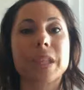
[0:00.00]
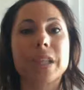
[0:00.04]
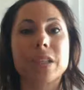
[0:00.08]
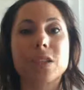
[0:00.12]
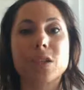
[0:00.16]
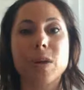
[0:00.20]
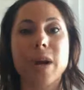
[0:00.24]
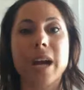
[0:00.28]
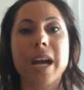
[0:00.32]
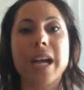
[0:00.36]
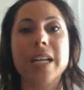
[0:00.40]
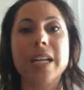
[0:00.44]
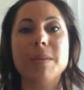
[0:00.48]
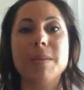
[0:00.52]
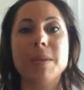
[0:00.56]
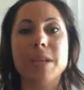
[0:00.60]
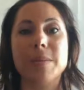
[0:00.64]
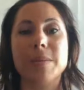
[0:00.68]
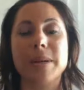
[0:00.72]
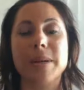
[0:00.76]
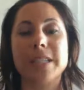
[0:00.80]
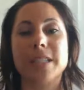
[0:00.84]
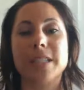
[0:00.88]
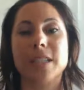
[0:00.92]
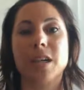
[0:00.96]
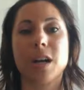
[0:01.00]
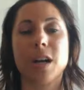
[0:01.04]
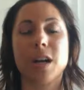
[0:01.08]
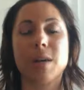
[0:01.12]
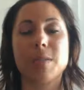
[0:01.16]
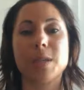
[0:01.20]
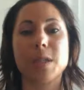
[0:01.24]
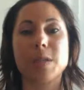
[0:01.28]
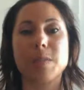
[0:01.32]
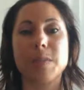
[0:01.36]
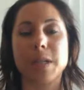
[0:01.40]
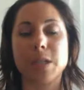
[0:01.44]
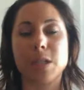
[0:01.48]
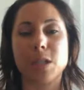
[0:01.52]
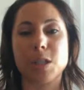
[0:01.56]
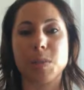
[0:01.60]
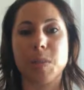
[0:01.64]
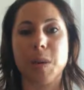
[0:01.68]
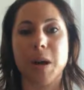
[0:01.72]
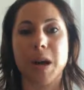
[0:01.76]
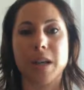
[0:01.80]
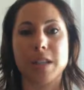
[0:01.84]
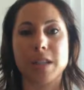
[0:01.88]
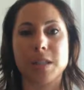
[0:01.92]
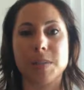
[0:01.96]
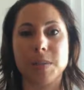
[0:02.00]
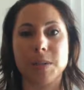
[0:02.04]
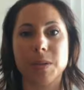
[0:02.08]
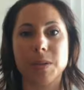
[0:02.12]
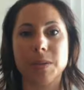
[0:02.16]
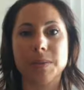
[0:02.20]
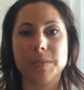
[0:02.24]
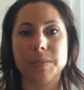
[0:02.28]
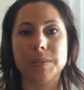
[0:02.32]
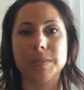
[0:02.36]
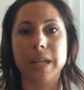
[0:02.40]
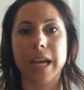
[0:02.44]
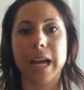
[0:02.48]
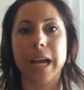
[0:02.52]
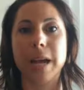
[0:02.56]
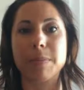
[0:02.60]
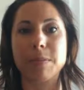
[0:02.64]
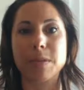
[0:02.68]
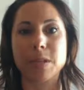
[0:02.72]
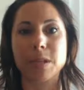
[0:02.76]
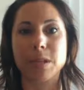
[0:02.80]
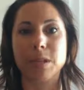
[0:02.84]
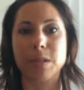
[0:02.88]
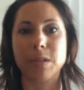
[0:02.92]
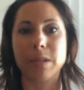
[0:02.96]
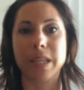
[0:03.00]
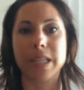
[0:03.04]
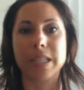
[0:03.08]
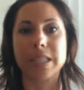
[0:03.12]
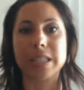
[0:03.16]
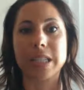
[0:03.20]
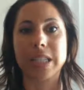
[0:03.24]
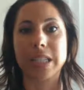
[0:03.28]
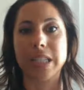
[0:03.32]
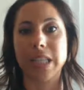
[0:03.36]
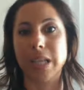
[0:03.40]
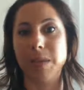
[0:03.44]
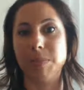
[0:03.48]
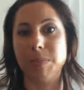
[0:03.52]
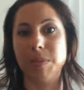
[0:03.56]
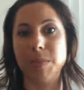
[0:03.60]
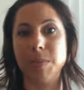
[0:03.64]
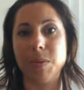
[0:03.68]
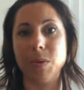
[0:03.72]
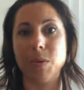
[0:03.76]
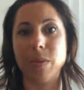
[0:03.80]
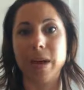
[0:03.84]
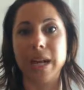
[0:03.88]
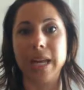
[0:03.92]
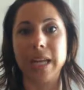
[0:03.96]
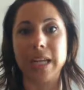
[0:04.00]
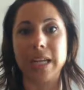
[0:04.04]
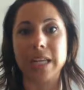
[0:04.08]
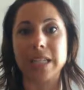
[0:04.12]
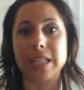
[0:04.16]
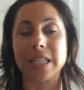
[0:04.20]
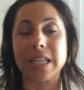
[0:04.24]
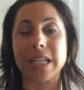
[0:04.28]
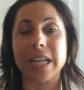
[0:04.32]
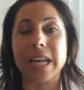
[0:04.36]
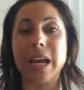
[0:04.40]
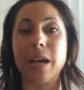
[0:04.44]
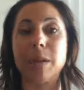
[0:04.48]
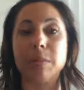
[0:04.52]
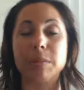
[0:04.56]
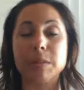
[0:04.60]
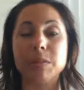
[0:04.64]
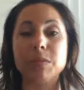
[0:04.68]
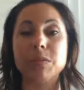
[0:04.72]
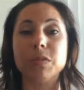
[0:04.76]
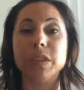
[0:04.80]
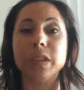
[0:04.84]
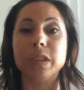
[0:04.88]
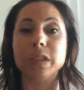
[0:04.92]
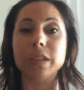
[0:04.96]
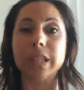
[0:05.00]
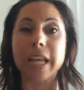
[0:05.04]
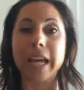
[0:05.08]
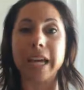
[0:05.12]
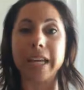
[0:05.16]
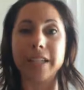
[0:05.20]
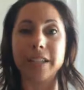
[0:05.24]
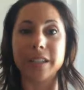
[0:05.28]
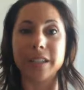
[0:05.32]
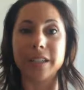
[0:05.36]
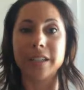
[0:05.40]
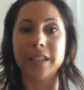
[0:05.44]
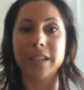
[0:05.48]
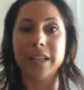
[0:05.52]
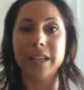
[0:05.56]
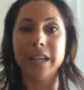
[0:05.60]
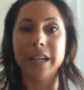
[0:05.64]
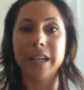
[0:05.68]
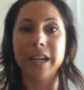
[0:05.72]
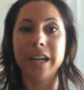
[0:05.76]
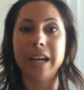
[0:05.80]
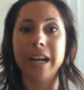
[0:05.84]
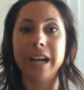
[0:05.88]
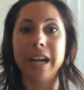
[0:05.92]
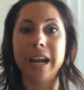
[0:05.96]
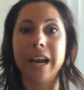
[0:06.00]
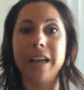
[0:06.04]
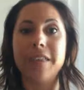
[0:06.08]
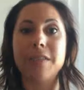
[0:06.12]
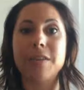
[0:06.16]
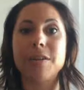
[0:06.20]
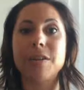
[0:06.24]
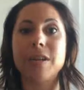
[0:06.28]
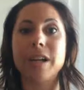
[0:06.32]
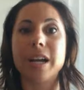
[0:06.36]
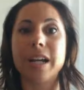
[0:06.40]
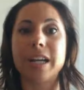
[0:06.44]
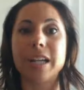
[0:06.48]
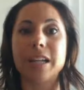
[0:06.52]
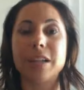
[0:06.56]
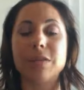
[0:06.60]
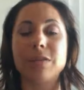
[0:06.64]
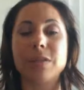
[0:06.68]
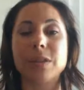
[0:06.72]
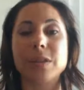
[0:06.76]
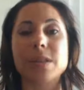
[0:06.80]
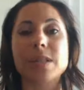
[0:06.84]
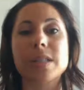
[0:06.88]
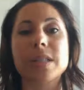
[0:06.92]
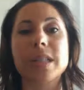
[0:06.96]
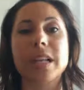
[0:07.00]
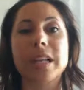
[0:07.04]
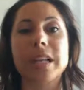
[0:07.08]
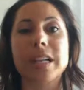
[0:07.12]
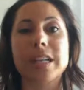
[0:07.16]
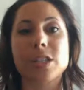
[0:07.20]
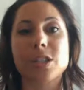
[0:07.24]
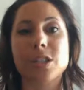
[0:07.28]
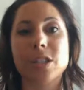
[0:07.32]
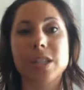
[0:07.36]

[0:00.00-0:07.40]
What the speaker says: try to minimize the carbs as much as possible. Absolutely. It's going to keep them awake. It's going to help them feel lighter, and they're not going to feel sluggish the